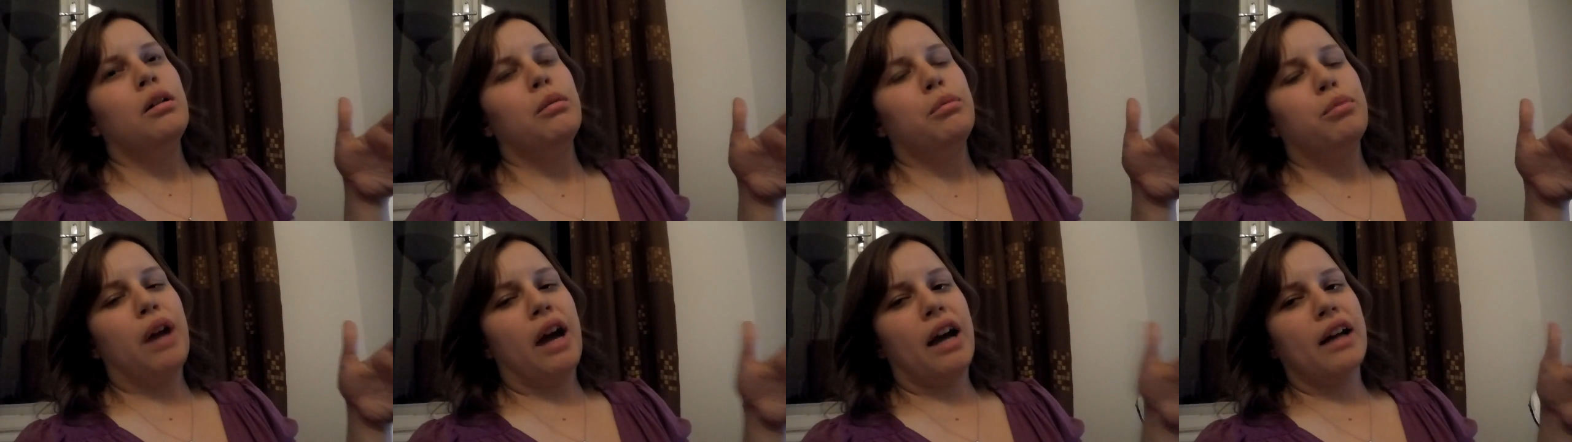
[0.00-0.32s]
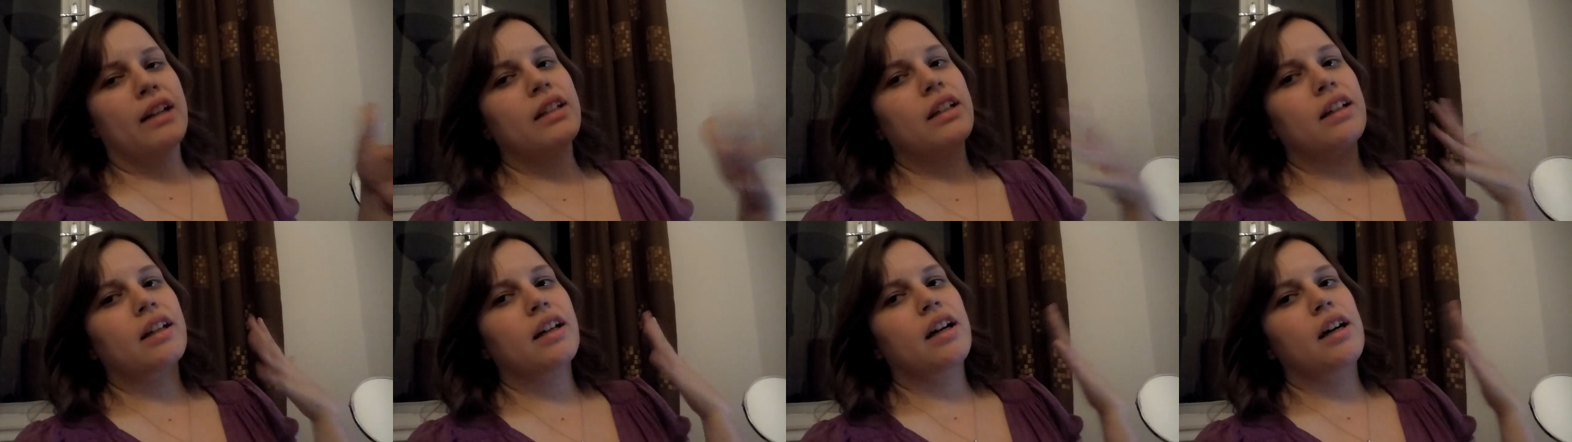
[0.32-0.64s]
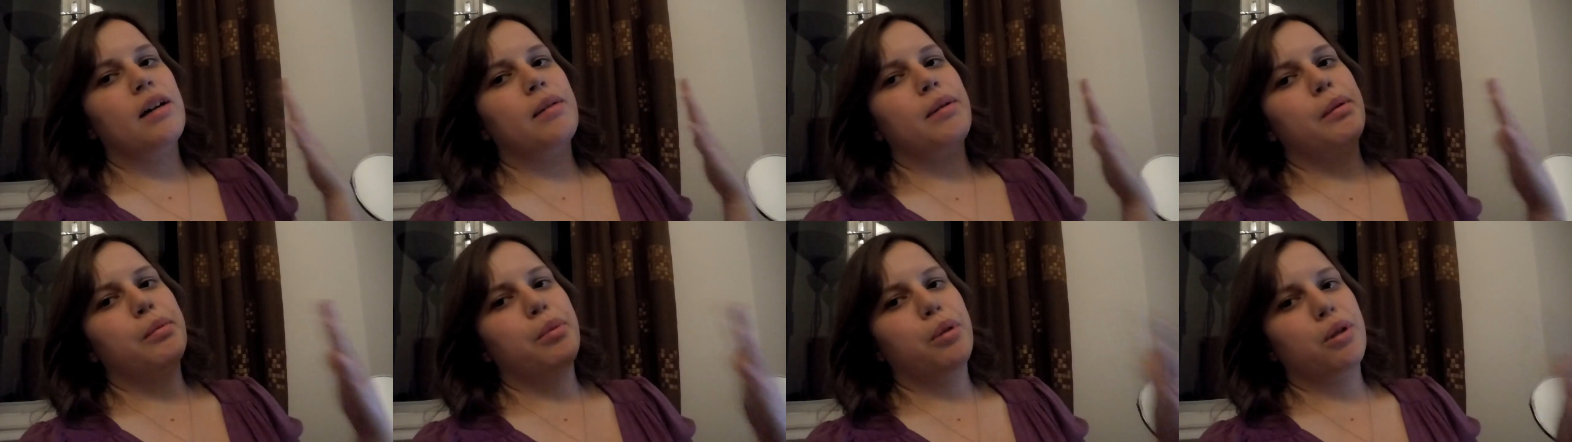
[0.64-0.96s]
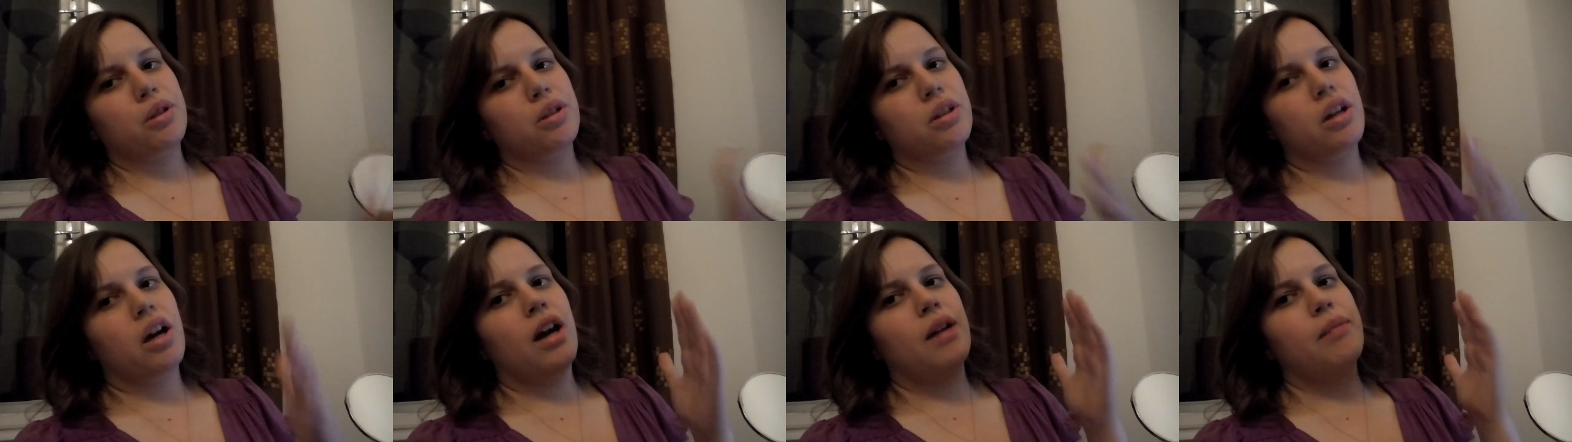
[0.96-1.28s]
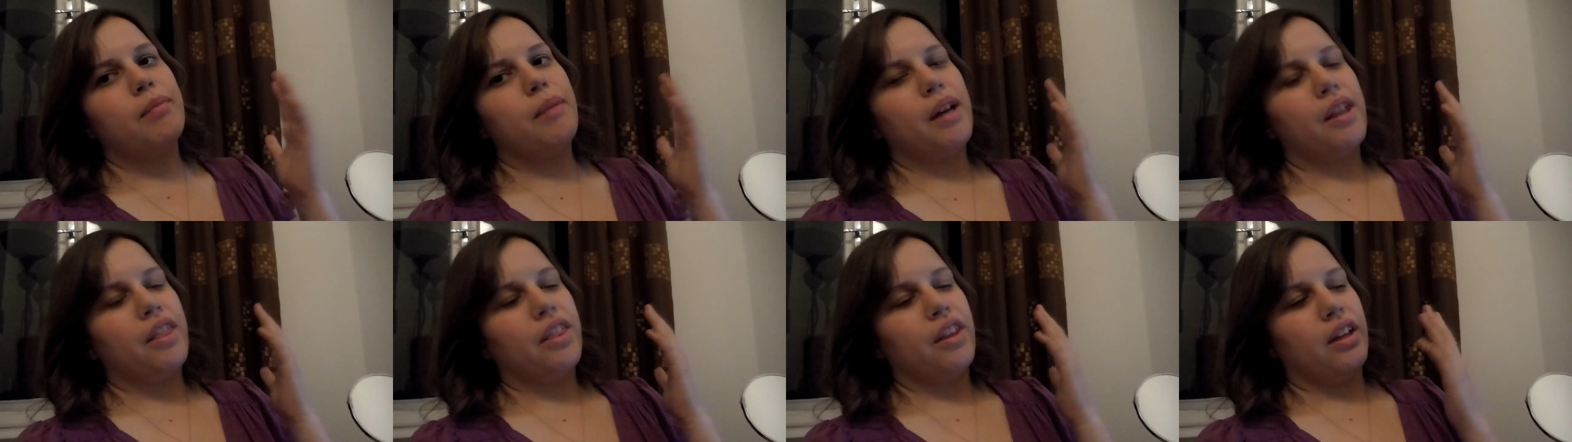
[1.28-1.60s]
practicum, and Poisson
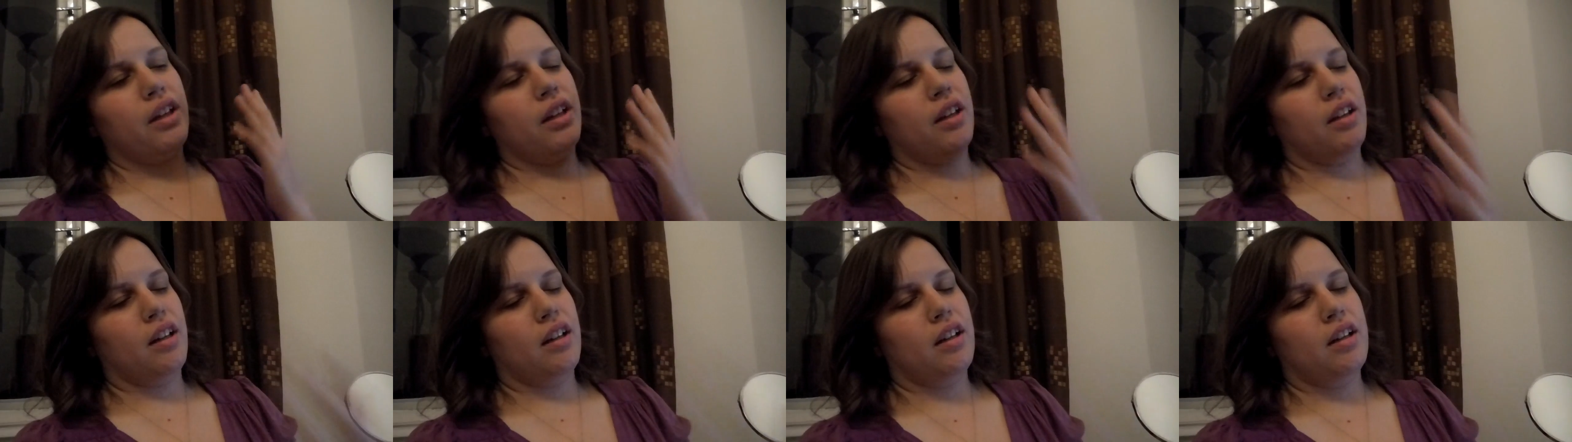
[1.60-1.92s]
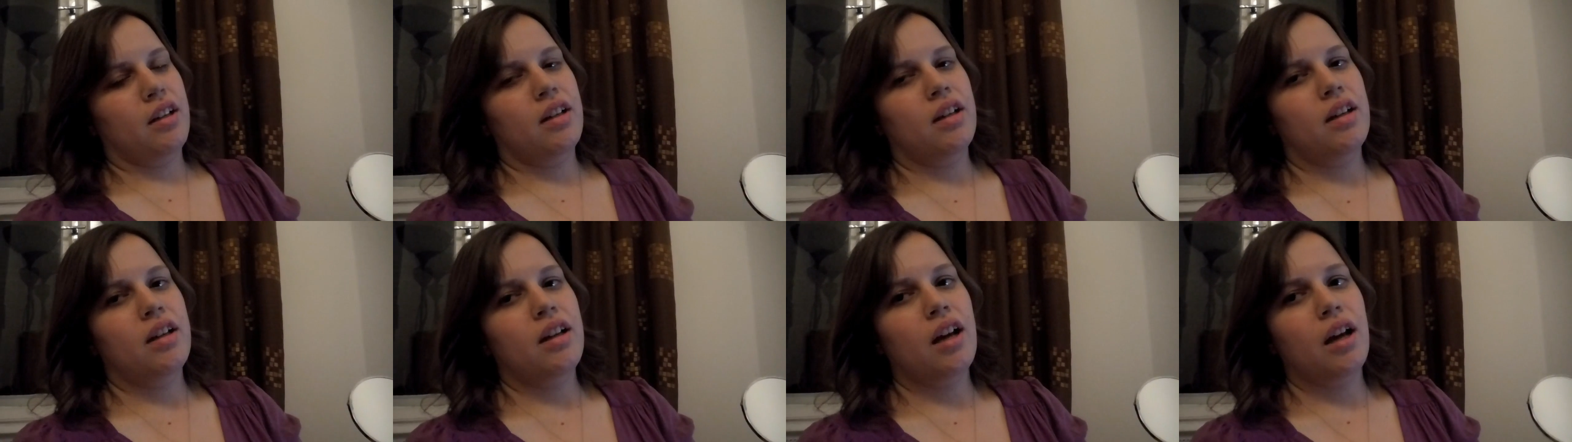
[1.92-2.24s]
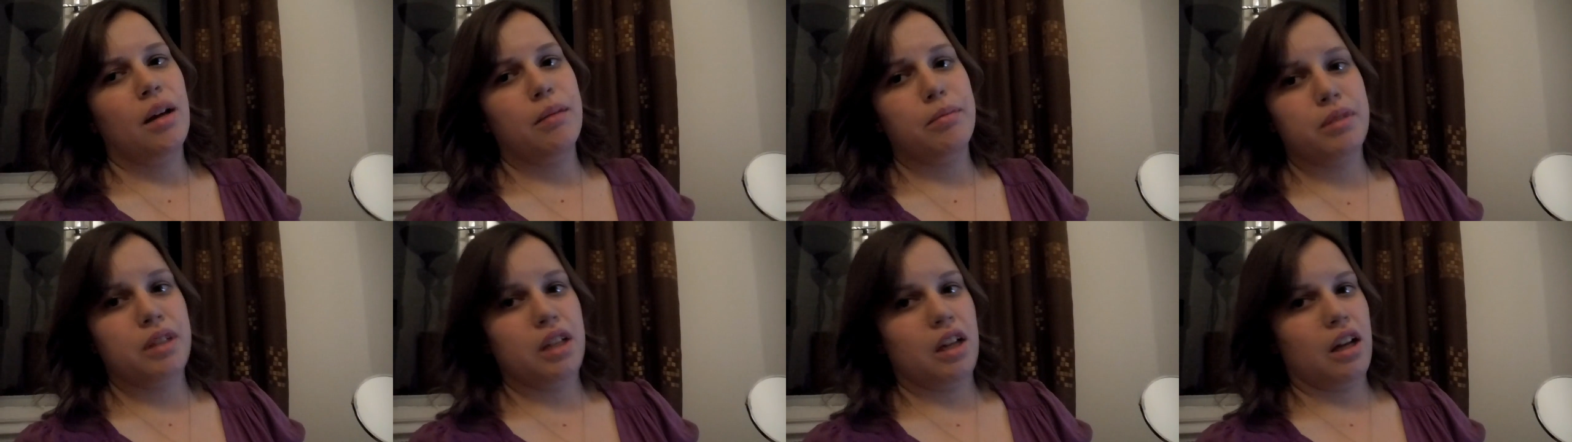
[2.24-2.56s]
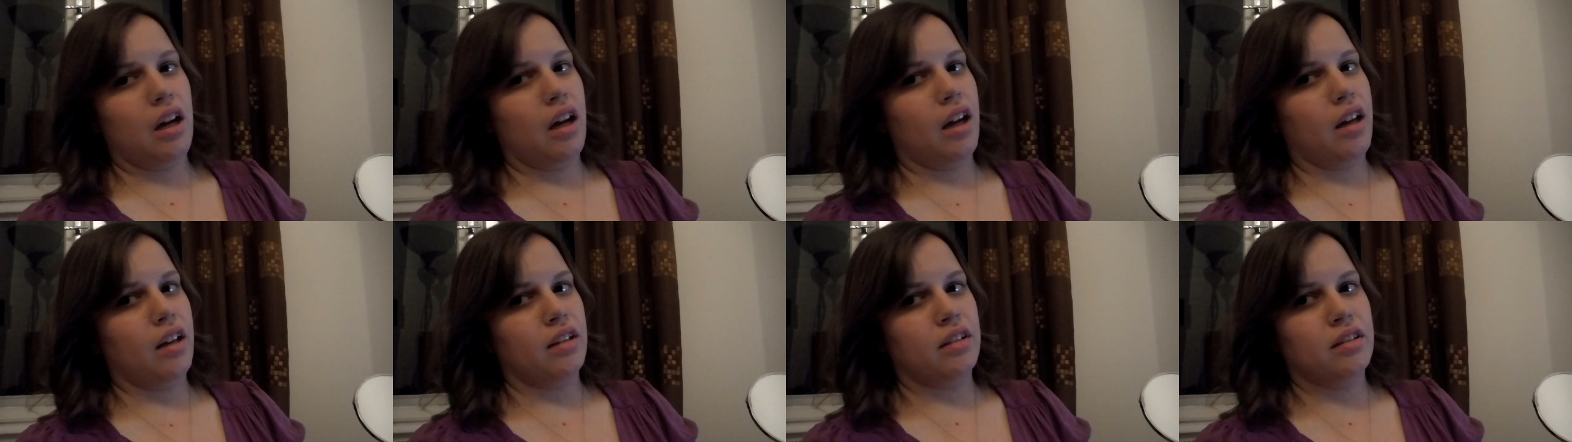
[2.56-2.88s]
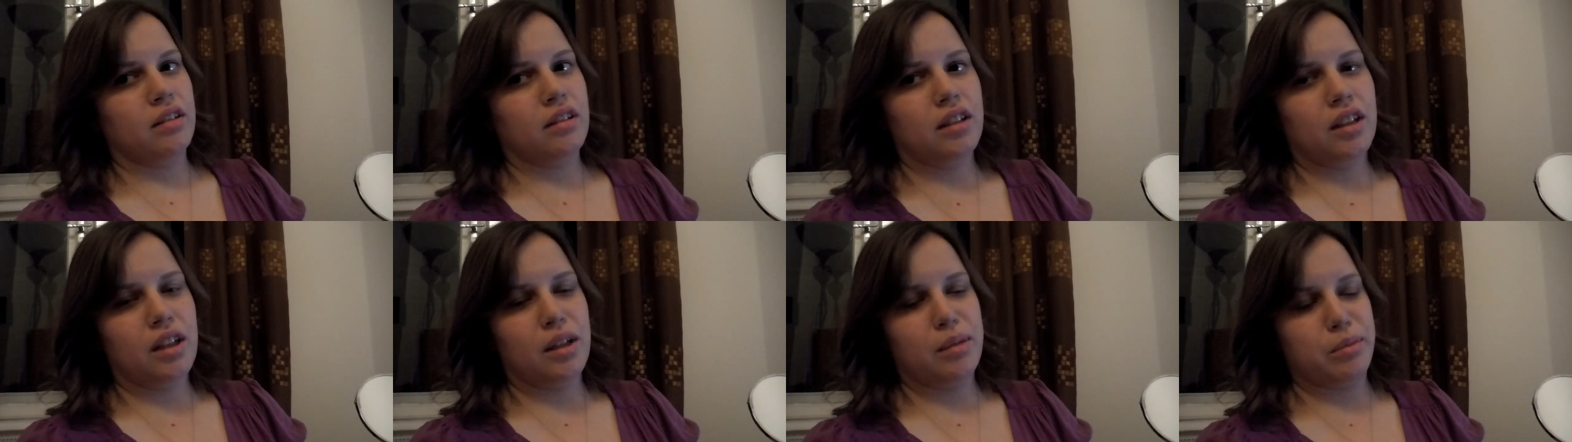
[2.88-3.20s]
method, I'm done.
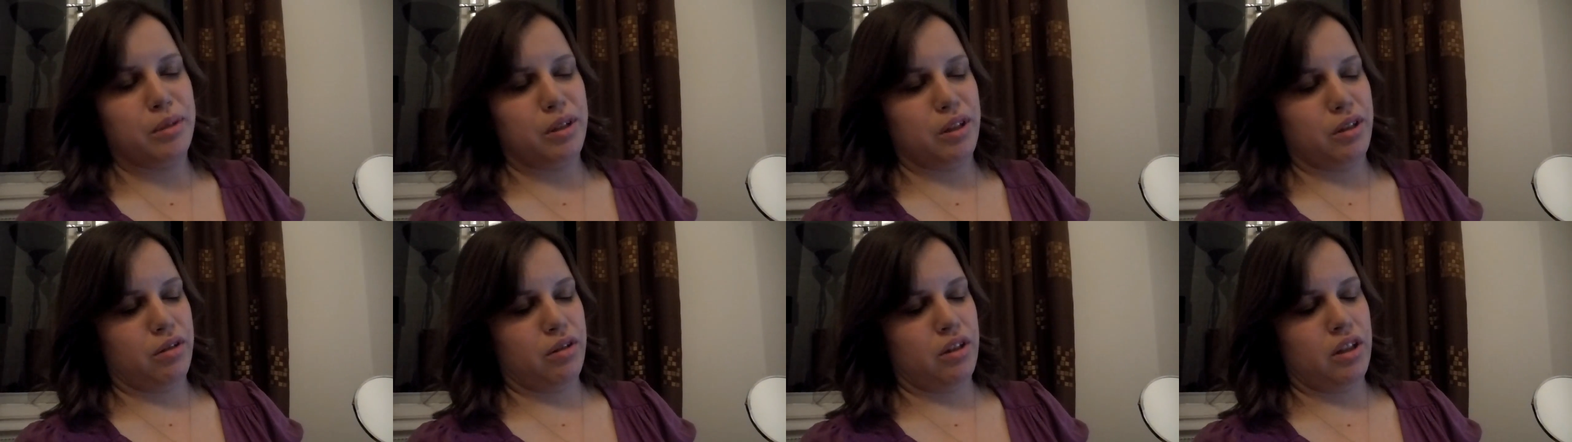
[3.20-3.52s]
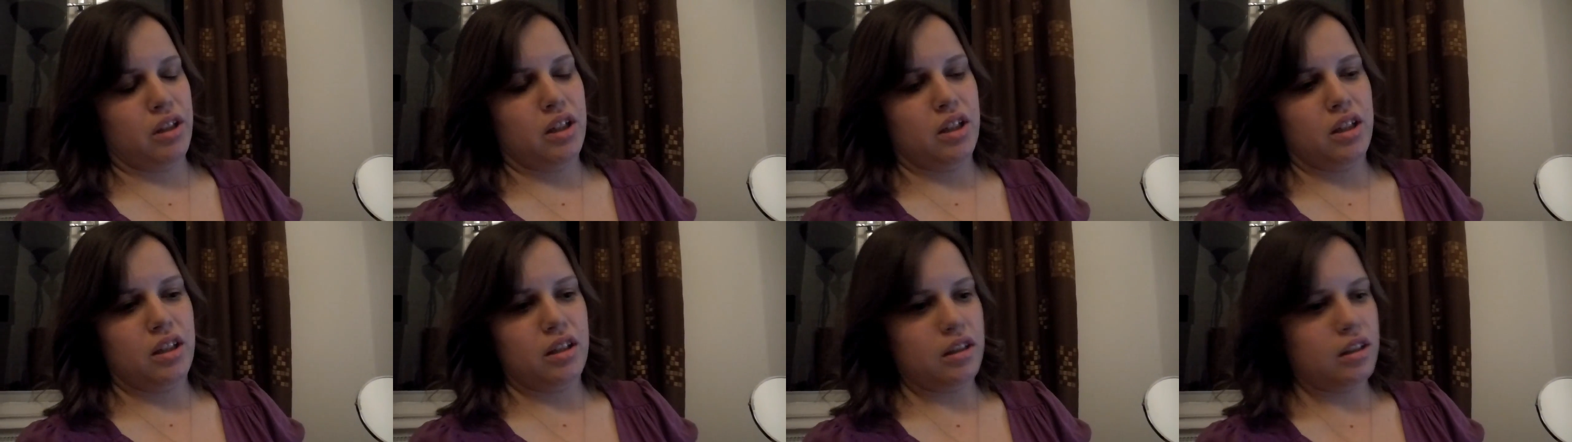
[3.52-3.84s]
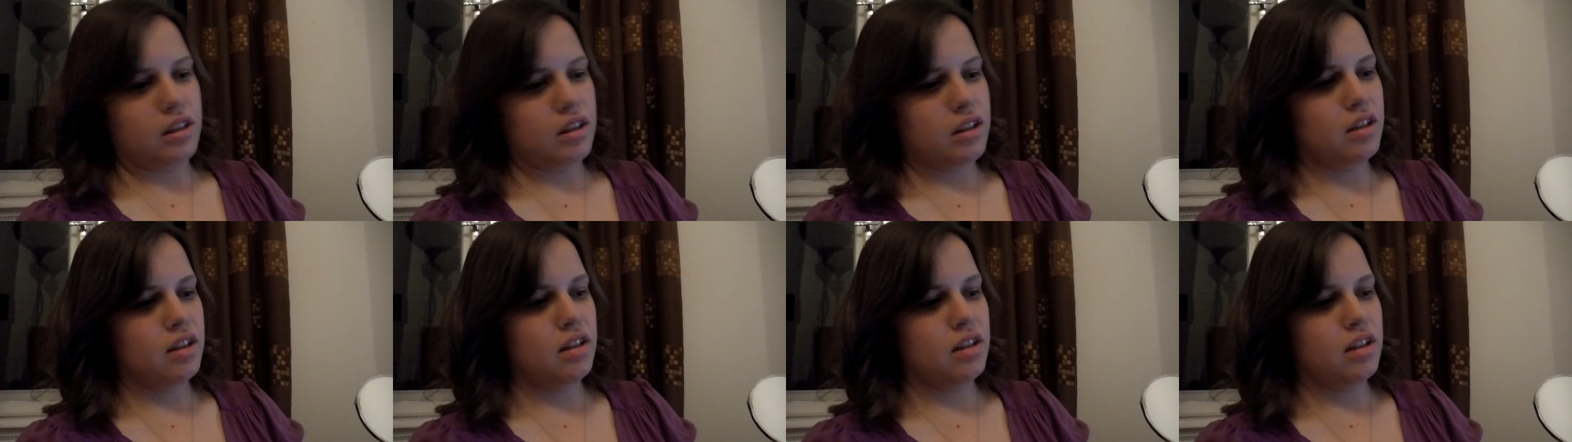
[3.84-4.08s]
I'm so done.